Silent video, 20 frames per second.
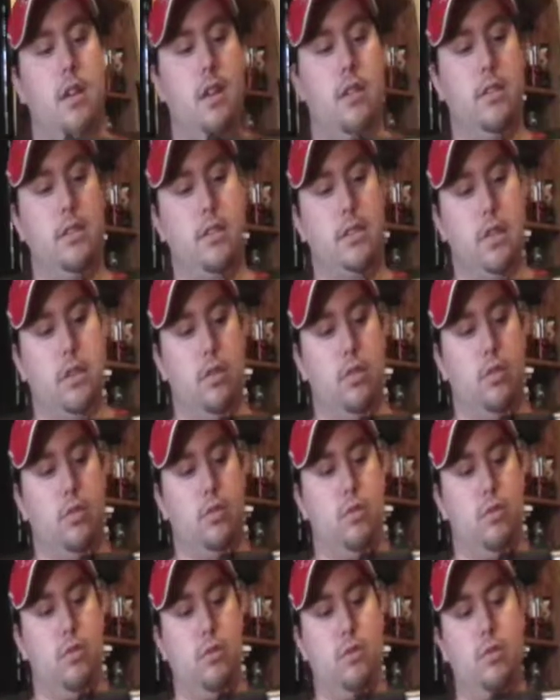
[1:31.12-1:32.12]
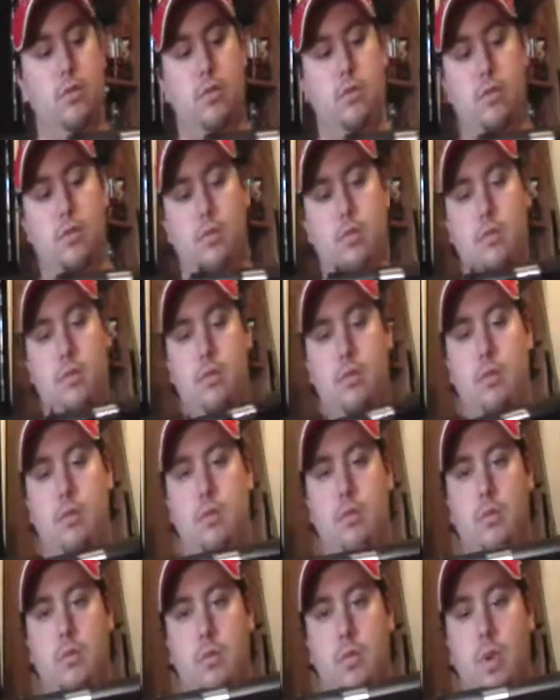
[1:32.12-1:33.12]
So
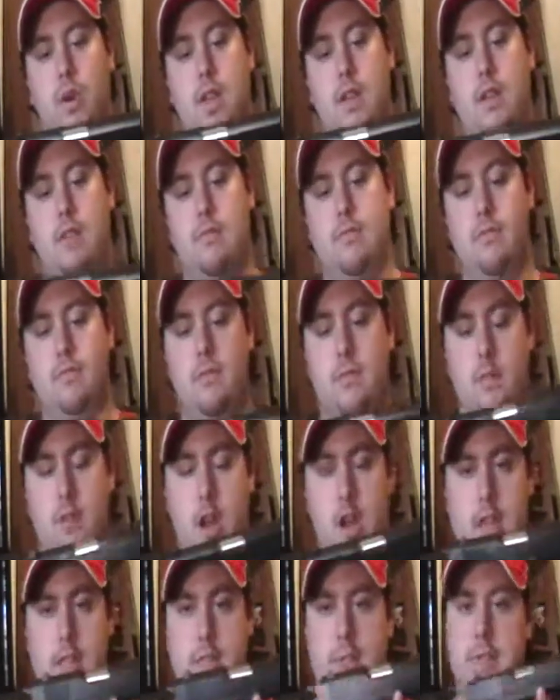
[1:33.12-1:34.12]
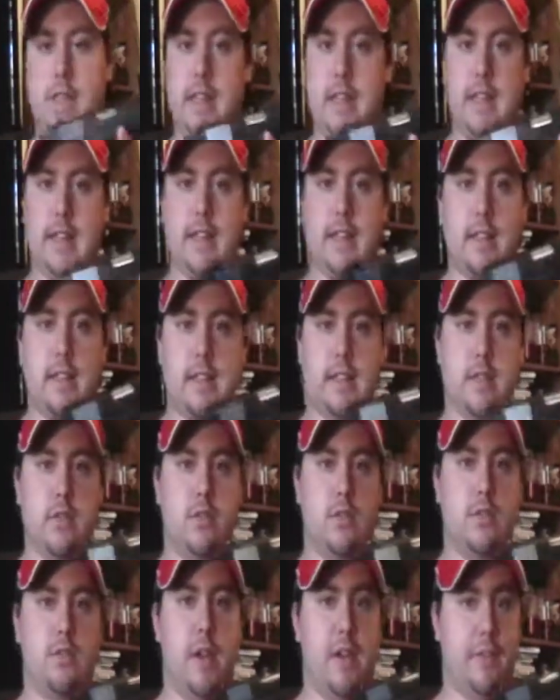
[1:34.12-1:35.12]
what caused me to get this? This
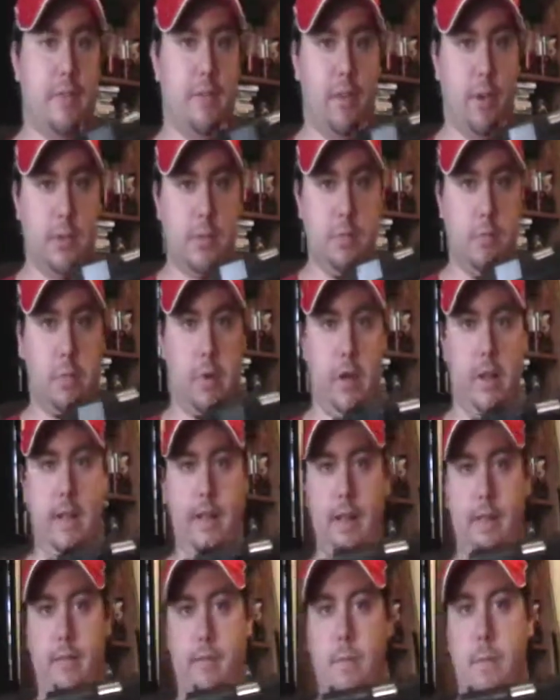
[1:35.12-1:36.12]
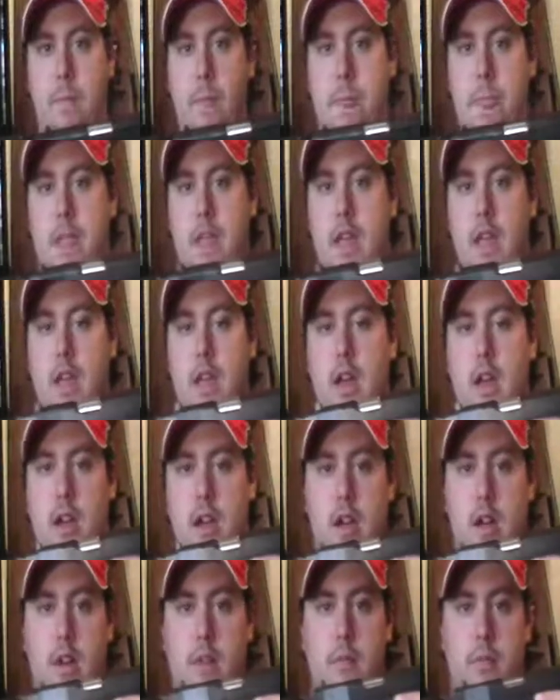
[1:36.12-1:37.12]
was my first buy.
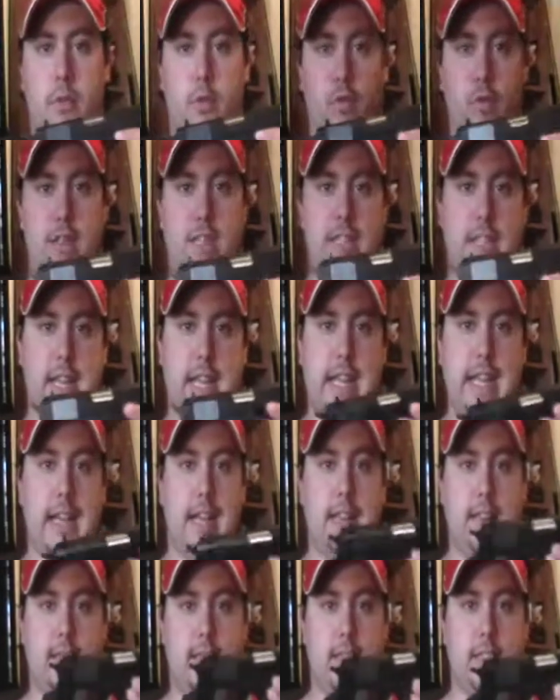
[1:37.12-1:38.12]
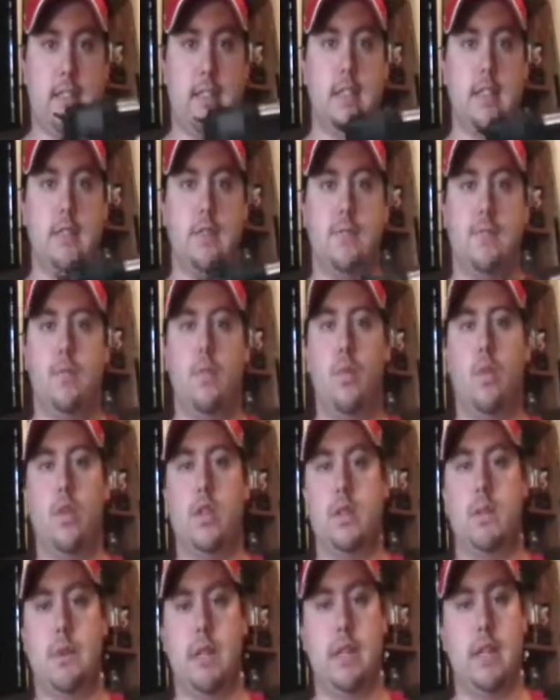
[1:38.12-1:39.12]
The reason I got this
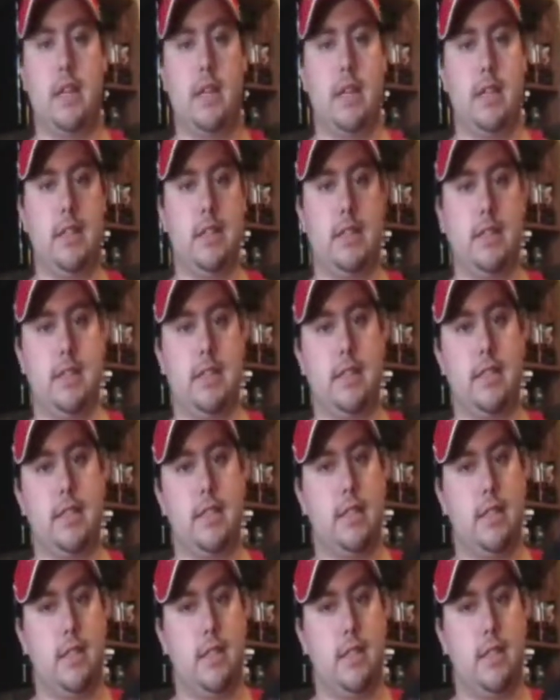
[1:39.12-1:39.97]
was because